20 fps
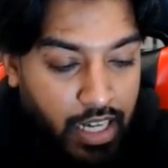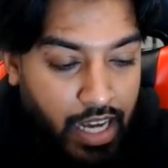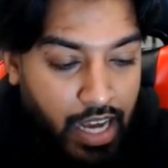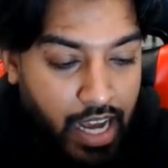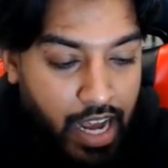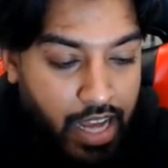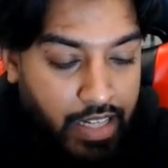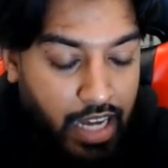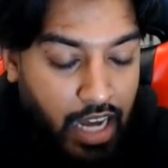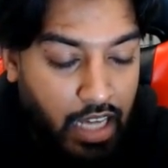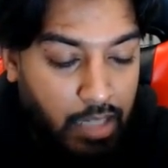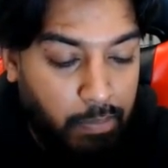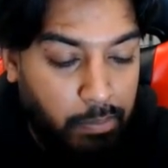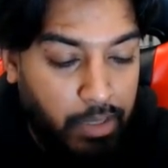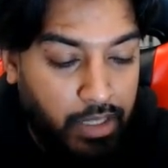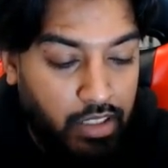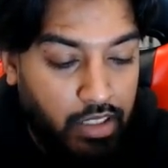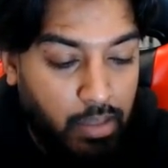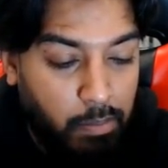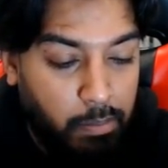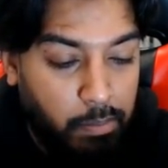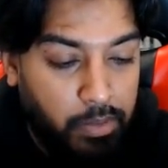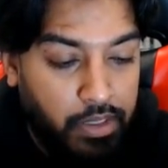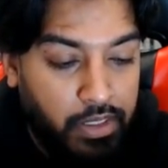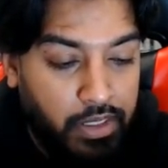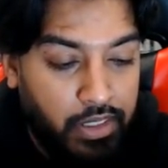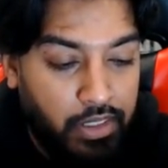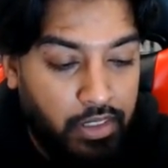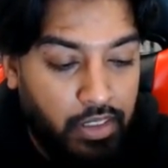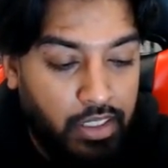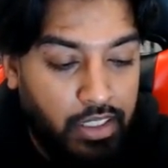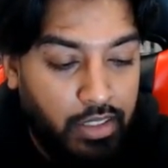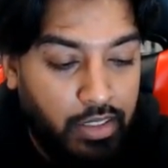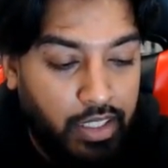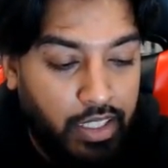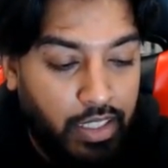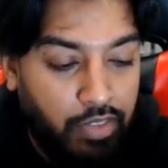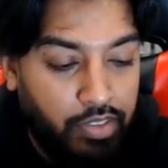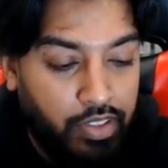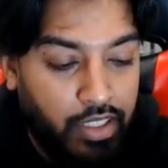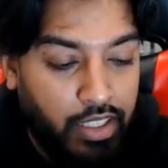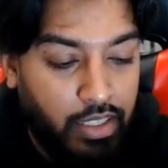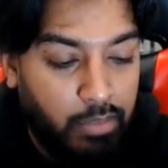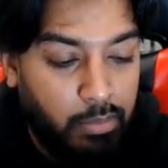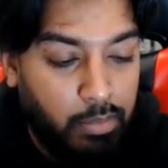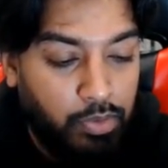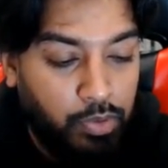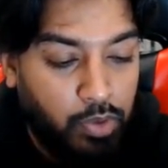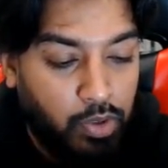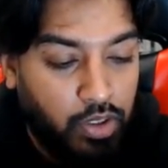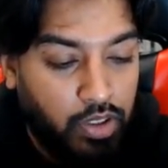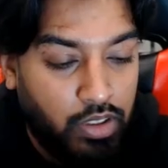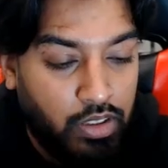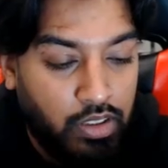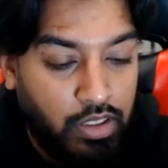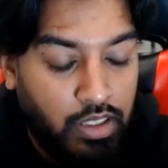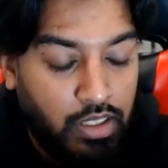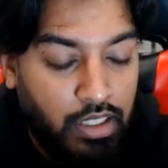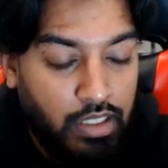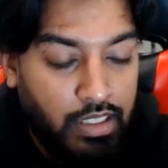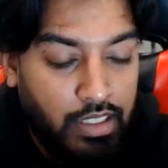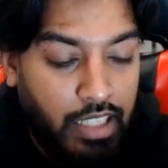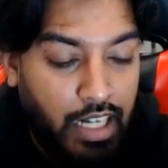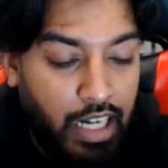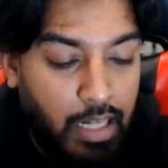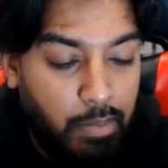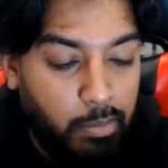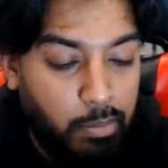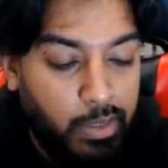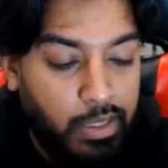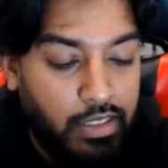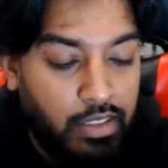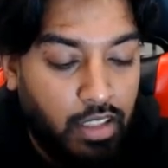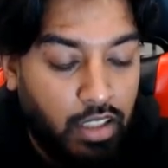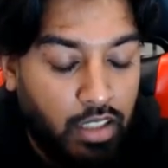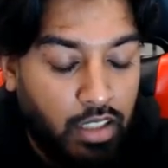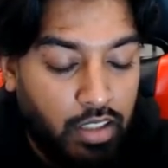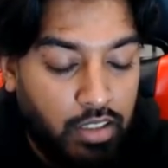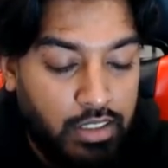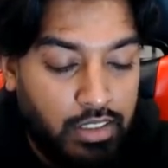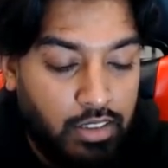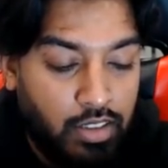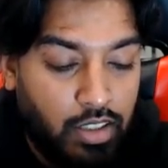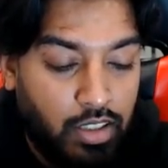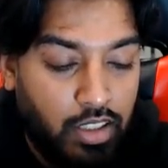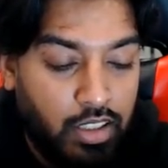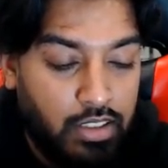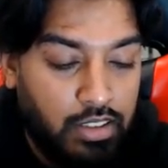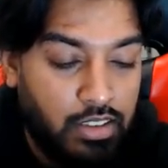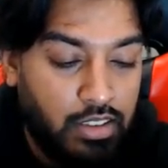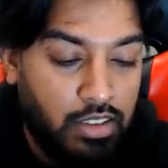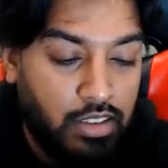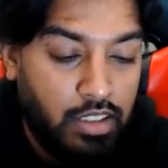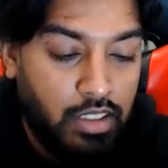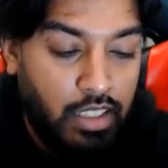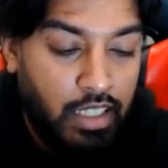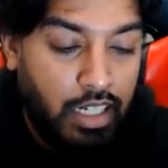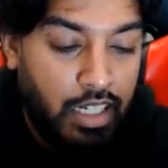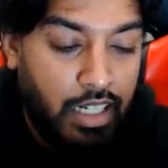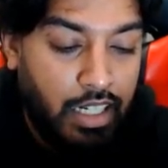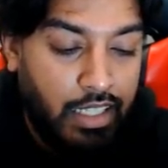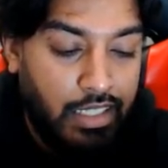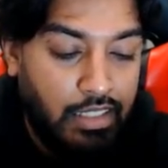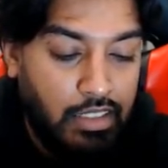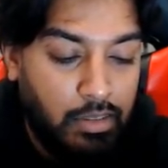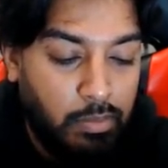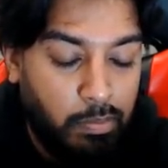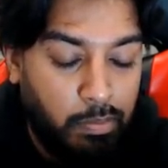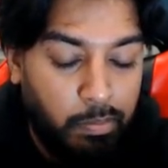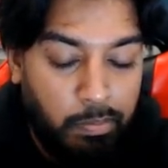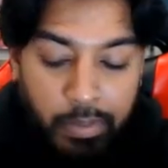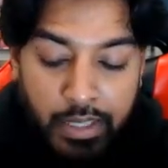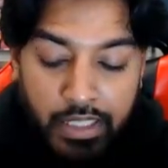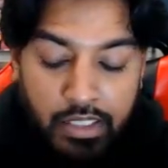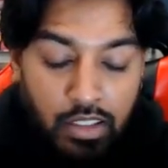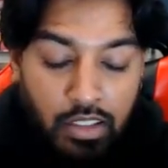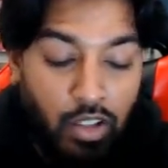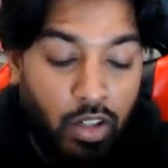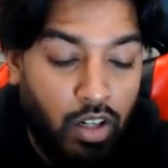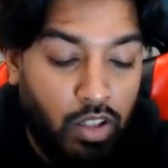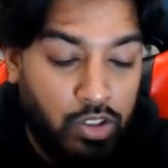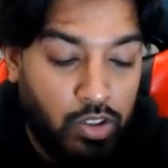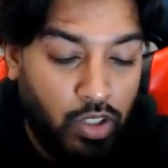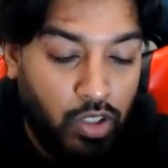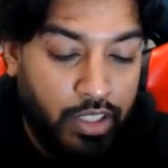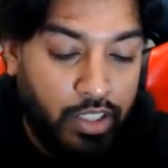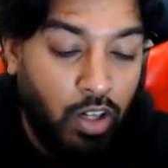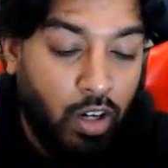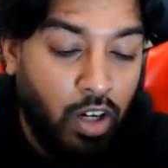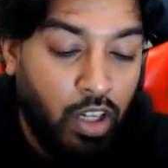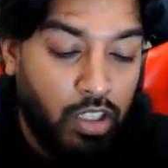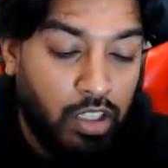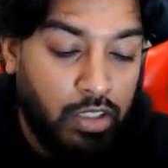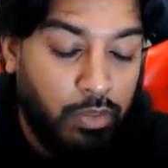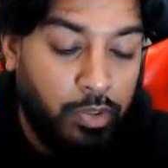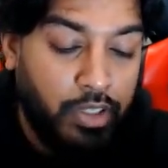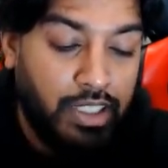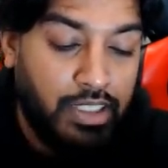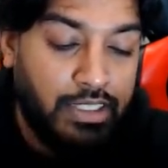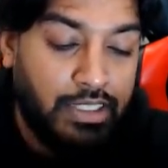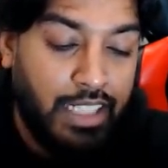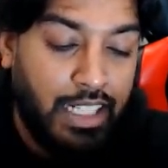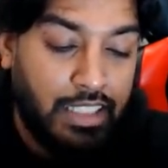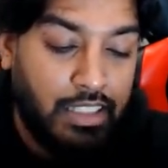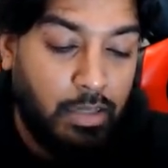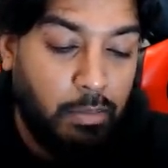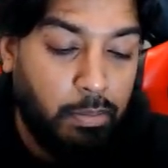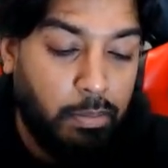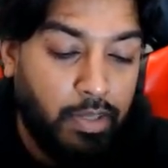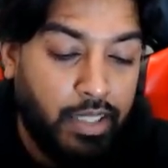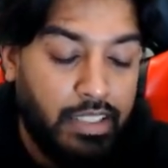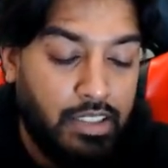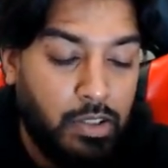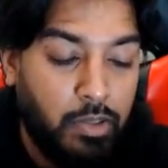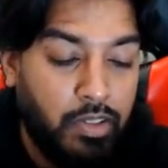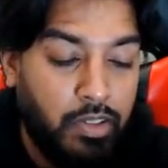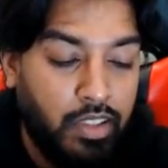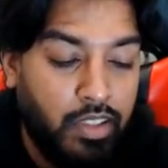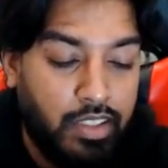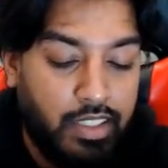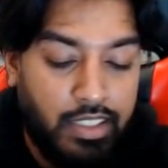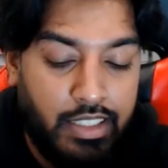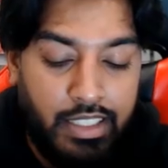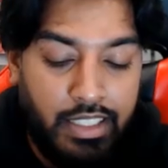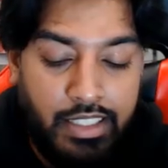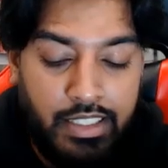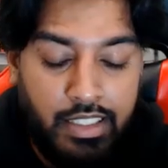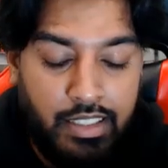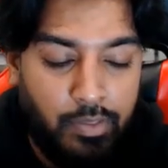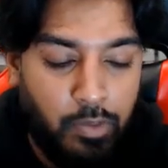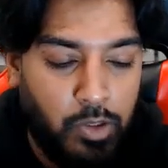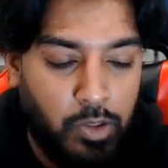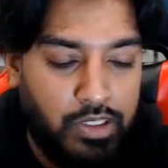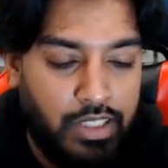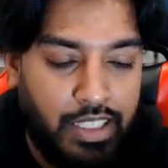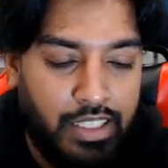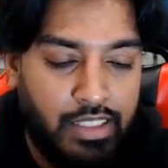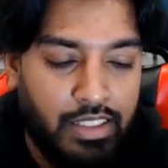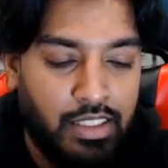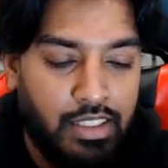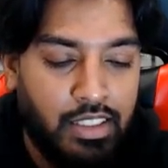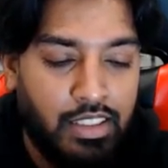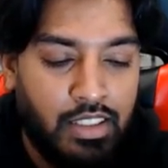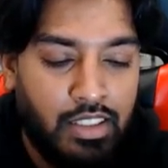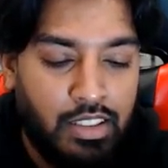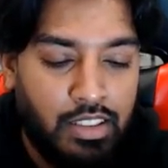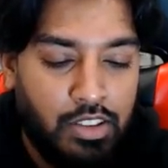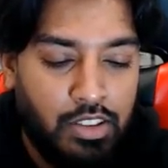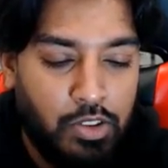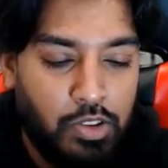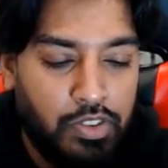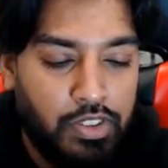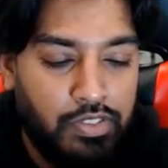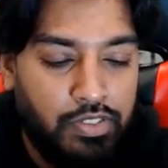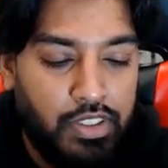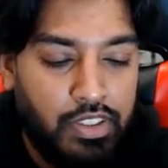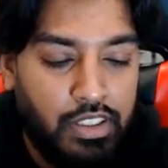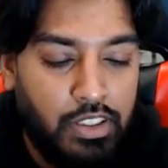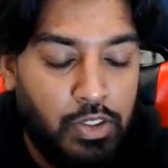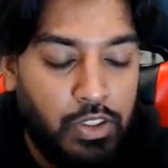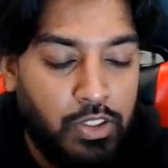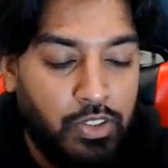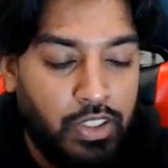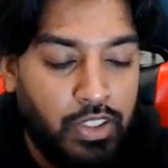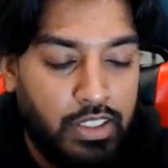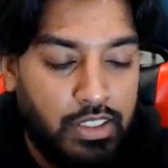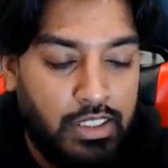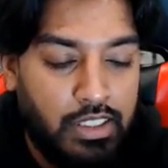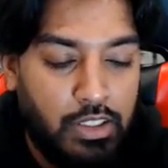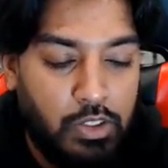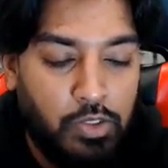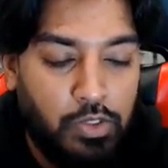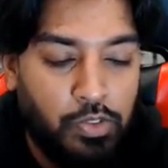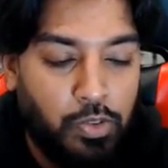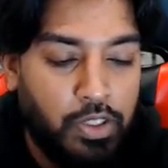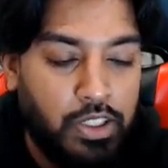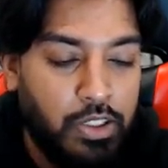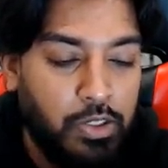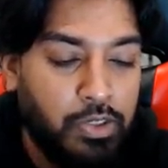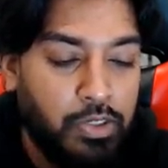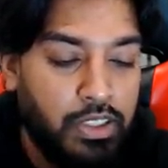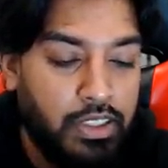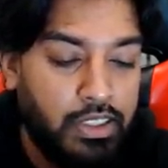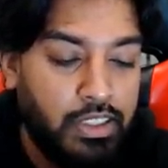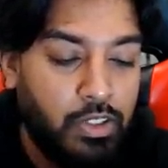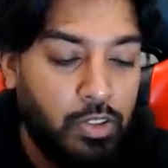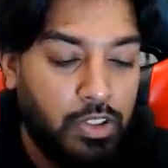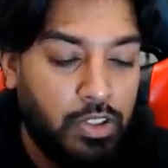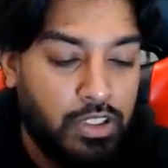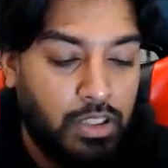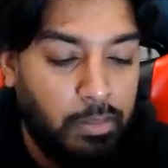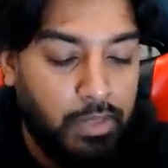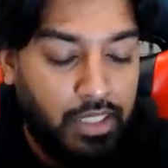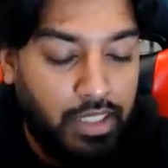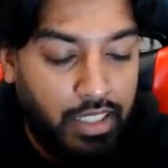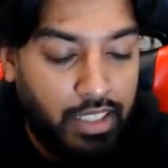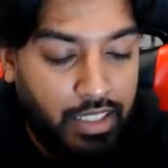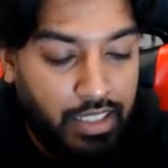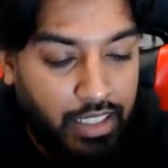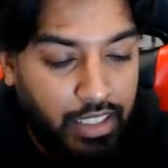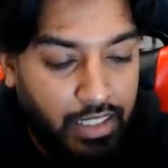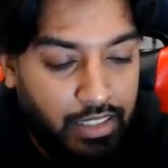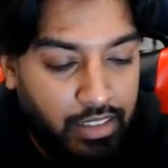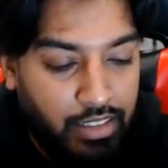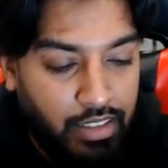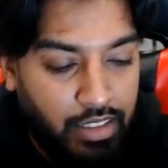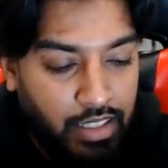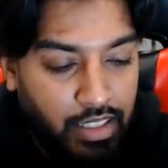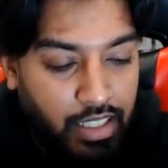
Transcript: And I picked it up pretty early. And I feel like before the hype really caught on these cards, so I got all of them for the exact same price, 300 Canadian. What is that, like 250 USD, 240 USD or something like that?